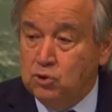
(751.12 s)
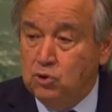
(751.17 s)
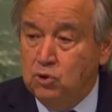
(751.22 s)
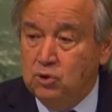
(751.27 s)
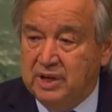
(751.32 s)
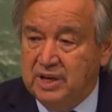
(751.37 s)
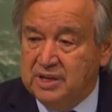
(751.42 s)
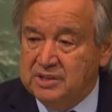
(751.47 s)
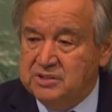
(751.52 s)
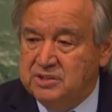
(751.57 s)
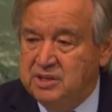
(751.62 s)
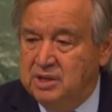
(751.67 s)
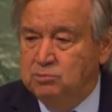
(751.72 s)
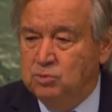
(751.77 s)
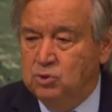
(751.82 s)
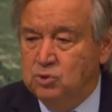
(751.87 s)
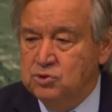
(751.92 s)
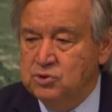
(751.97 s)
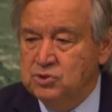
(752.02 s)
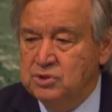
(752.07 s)
In all we
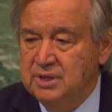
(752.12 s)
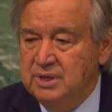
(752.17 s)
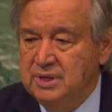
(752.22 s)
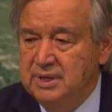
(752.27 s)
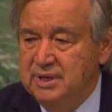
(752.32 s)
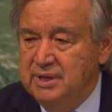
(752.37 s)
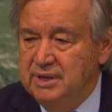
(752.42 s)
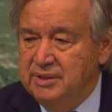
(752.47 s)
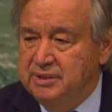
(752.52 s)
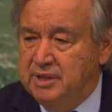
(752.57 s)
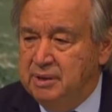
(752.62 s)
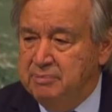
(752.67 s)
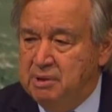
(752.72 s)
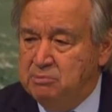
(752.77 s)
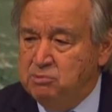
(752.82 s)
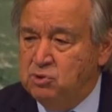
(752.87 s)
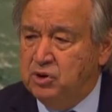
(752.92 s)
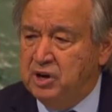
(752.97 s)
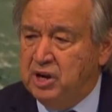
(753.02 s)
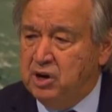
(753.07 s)
do,
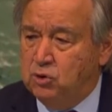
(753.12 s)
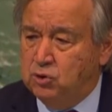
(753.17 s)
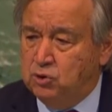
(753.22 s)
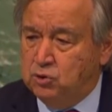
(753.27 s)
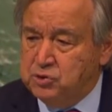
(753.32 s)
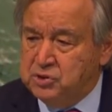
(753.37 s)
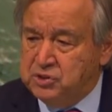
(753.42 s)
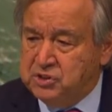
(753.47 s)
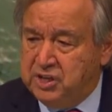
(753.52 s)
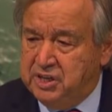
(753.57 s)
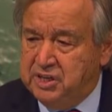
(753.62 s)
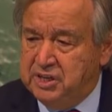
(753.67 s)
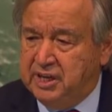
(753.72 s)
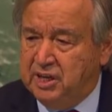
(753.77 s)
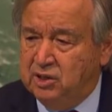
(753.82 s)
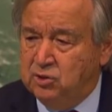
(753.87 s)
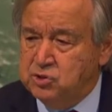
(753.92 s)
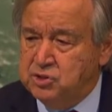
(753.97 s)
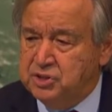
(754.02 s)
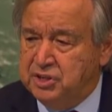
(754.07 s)
we must
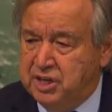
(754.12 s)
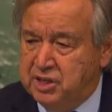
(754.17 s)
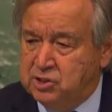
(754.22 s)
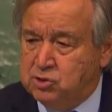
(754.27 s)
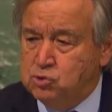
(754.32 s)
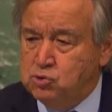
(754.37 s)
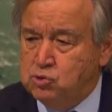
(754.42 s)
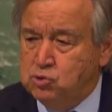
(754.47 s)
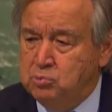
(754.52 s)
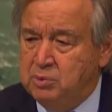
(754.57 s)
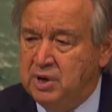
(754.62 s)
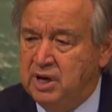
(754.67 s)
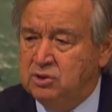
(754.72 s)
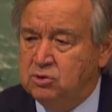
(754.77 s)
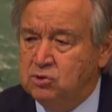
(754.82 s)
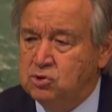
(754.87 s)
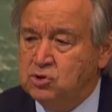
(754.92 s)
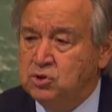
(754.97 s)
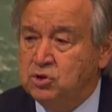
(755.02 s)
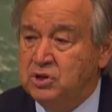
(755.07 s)
recognize that
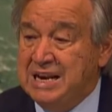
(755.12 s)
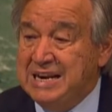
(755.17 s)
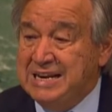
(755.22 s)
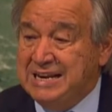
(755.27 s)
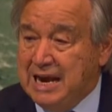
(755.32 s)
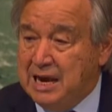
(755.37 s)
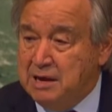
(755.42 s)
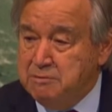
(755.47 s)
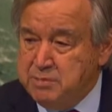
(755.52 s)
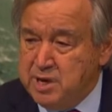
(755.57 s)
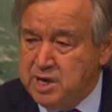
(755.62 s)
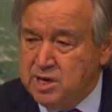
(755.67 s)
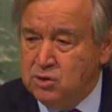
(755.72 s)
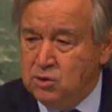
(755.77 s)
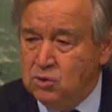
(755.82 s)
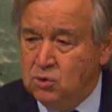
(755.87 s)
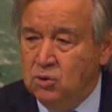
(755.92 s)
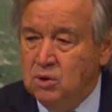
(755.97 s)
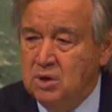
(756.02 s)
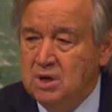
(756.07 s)
human rights are the
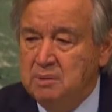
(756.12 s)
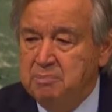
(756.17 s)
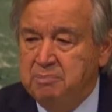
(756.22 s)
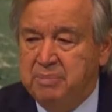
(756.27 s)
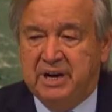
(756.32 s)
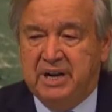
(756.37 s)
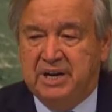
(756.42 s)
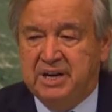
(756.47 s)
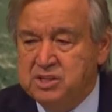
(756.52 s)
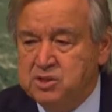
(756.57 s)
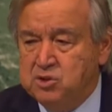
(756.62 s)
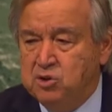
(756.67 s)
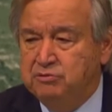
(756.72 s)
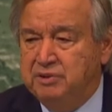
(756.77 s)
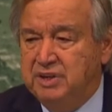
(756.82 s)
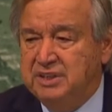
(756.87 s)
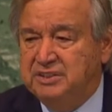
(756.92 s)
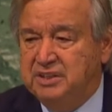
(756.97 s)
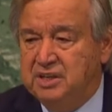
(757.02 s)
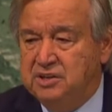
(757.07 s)
path
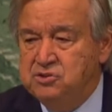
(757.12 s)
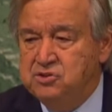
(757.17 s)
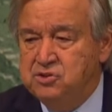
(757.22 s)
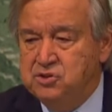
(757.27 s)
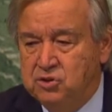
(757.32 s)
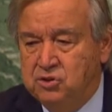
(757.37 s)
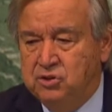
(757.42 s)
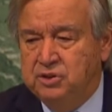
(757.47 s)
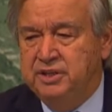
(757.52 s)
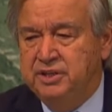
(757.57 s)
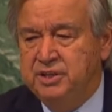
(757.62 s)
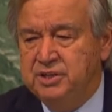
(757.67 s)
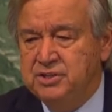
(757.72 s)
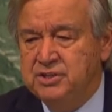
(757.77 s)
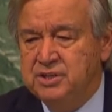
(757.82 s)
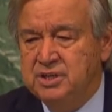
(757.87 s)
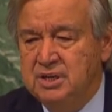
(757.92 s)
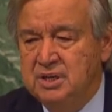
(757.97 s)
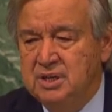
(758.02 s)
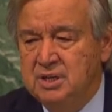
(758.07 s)
to resolving
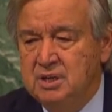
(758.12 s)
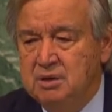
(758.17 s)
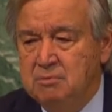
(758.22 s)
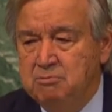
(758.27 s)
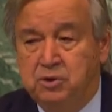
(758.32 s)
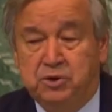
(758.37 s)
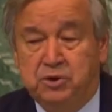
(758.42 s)
tensions,